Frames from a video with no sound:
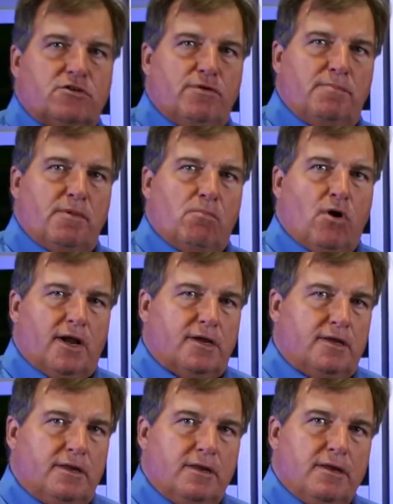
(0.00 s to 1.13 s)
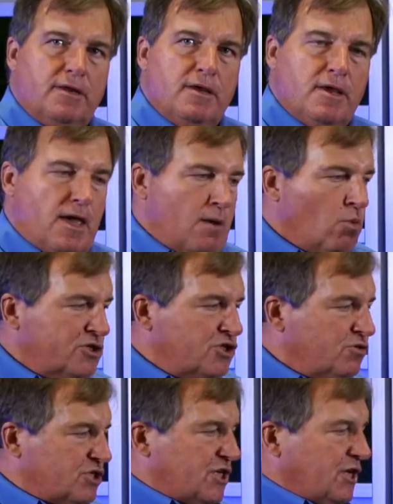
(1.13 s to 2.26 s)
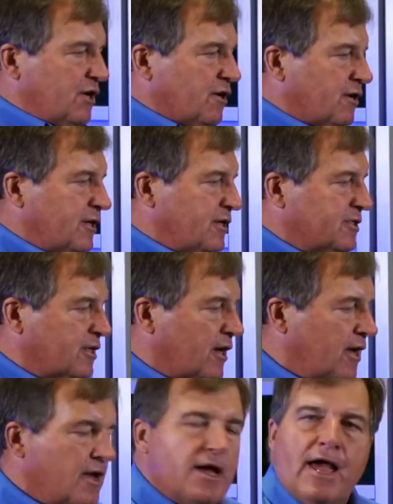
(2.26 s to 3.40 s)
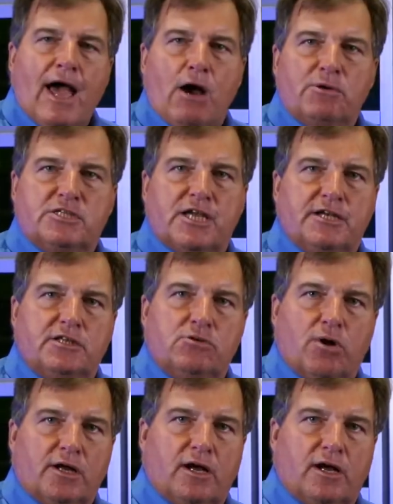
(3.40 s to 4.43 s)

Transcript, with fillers: equipment market. And what you see here is uh, how we send it to our